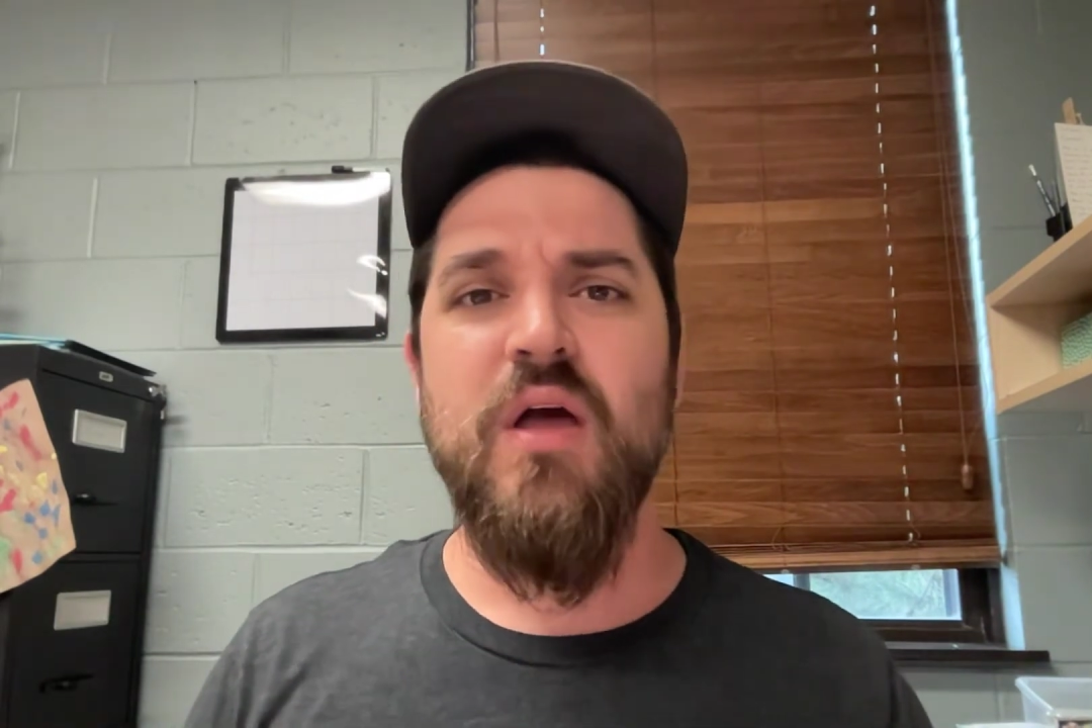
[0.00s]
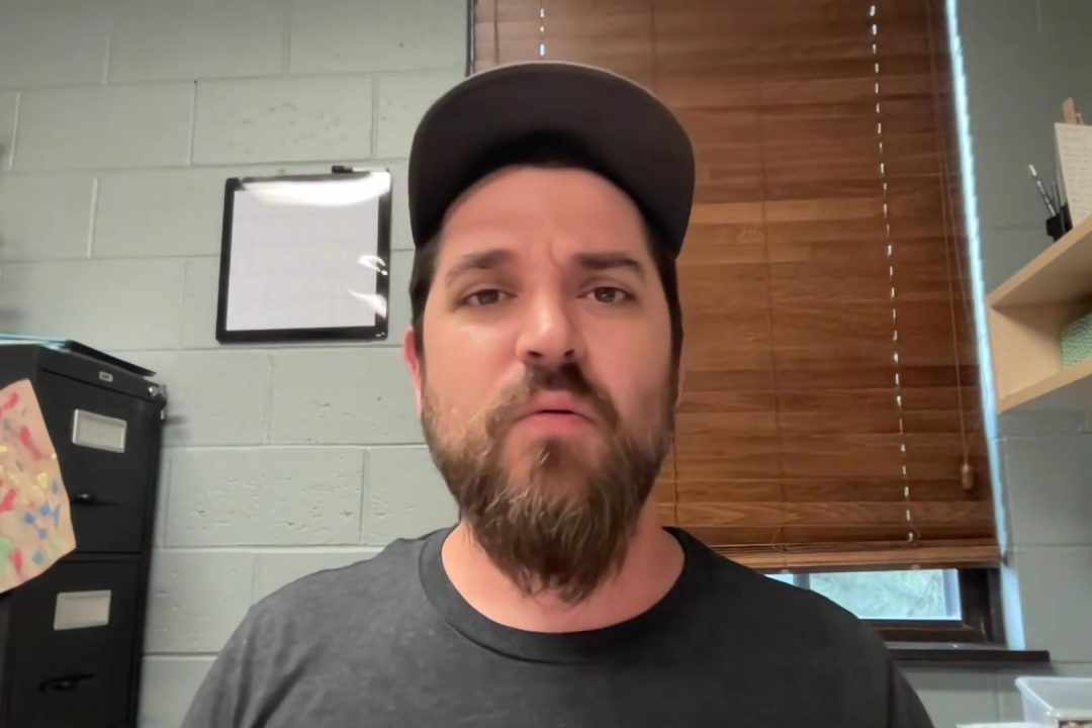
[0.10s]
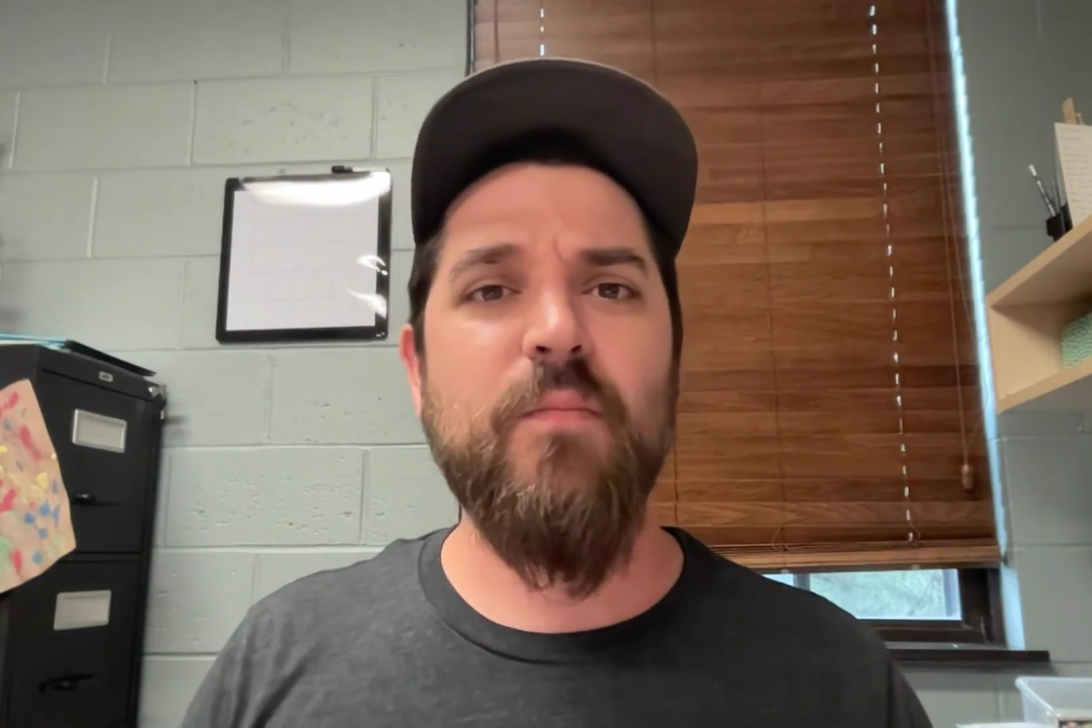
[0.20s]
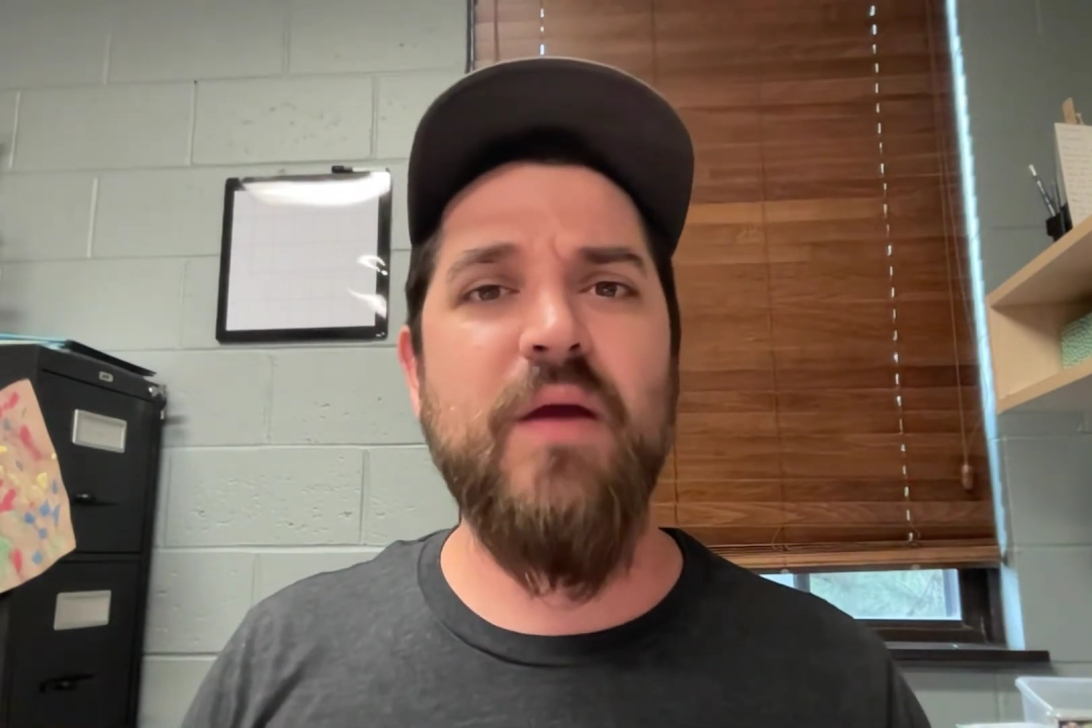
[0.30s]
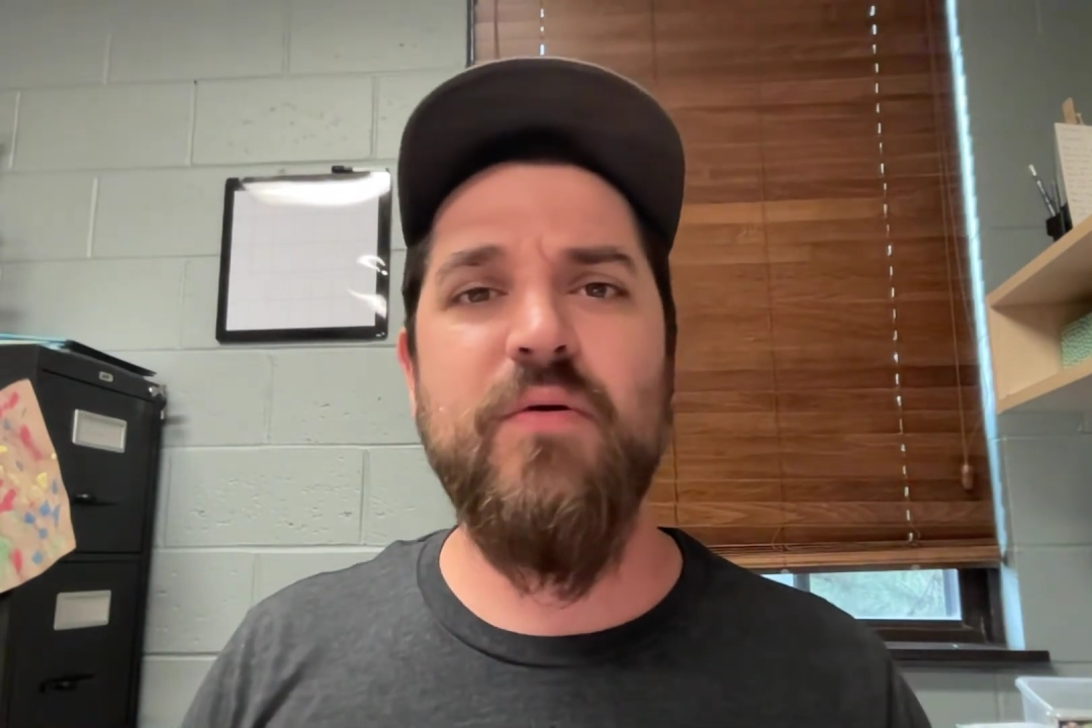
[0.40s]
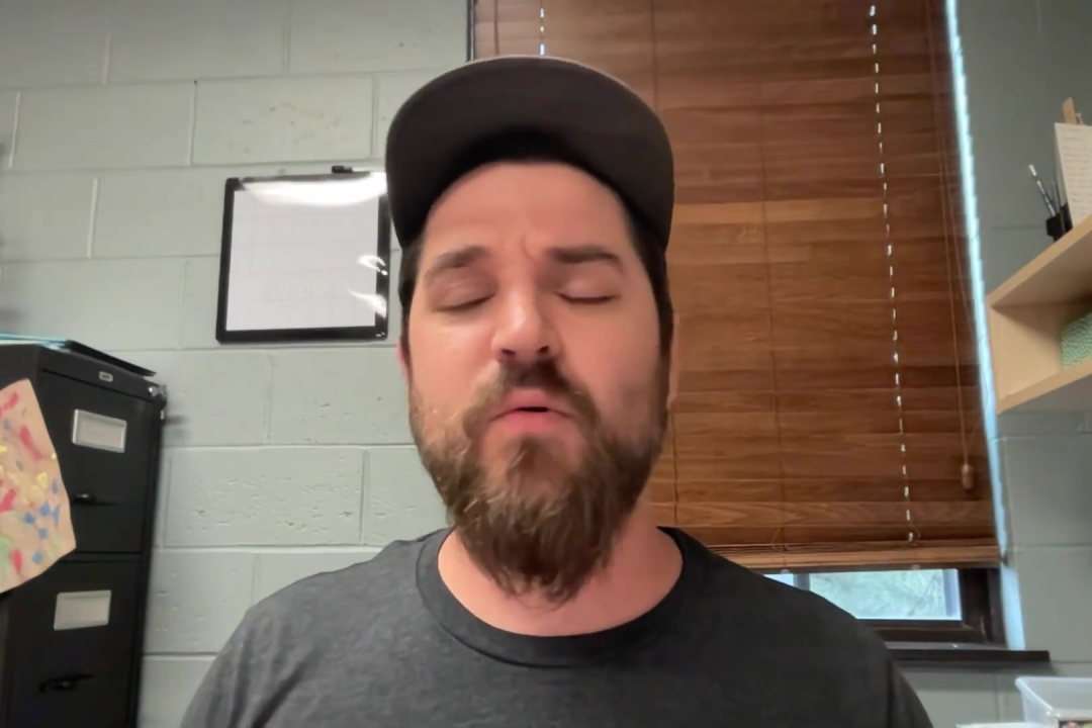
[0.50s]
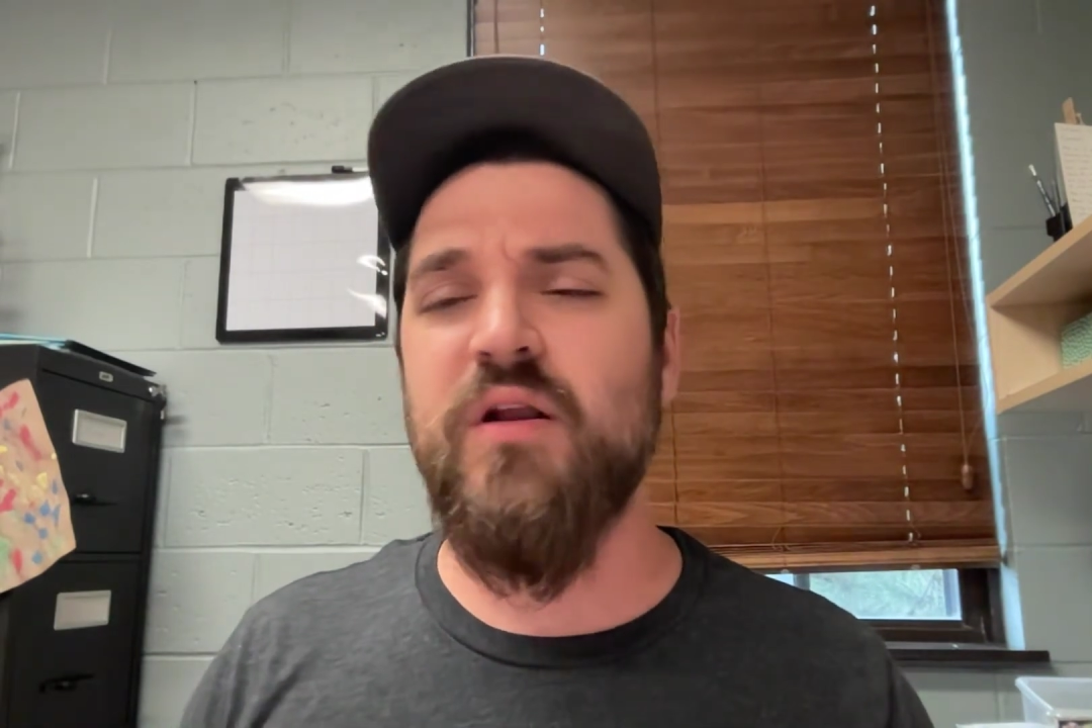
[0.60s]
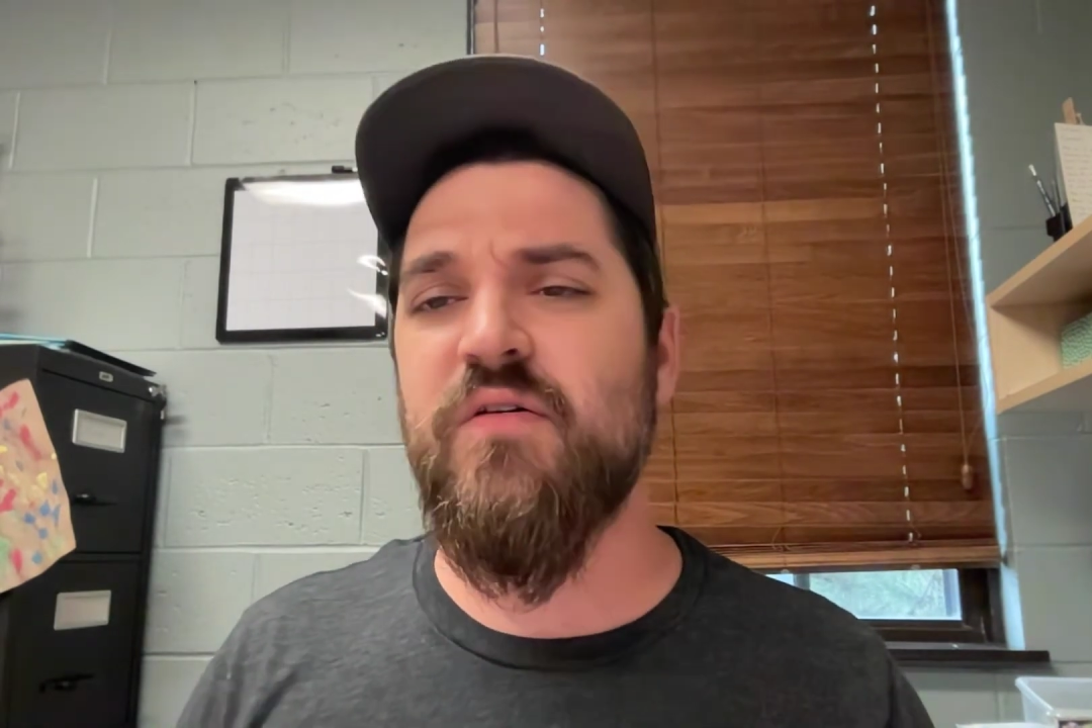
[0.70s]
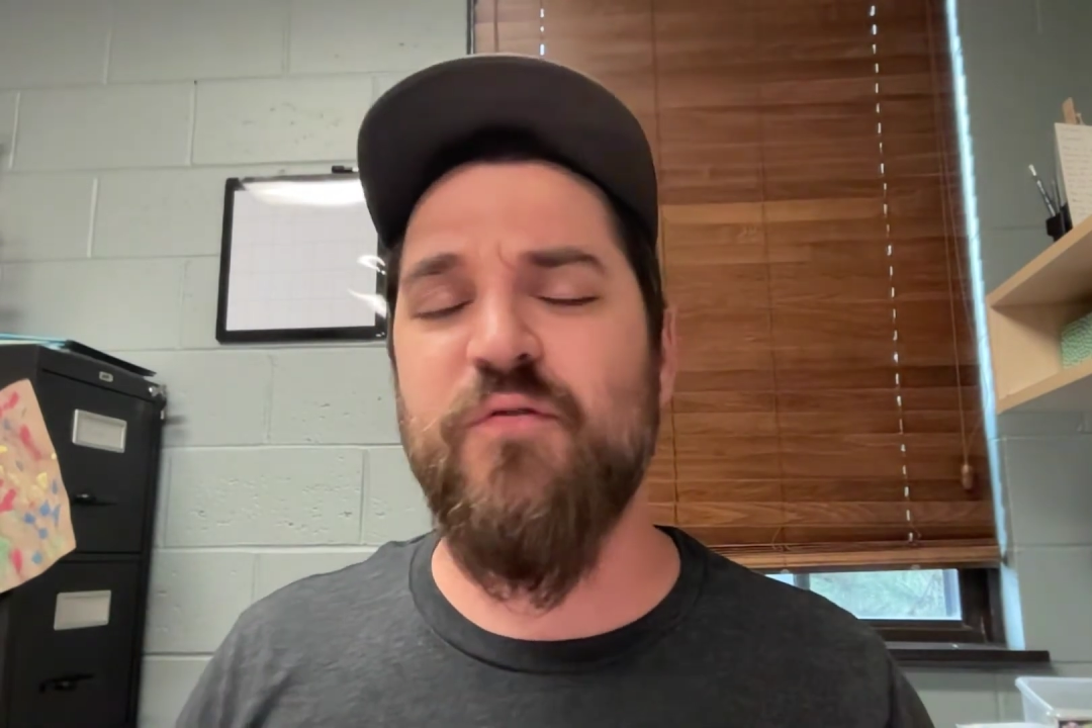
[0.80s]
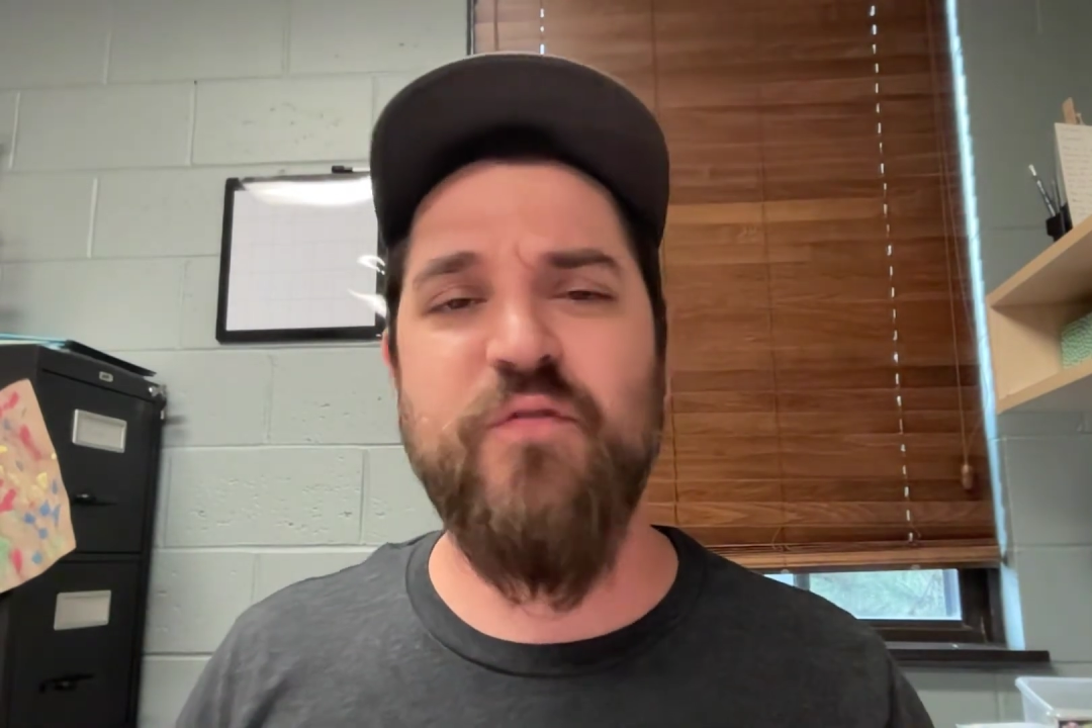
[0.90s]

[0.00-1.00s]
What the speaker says: maybe one of your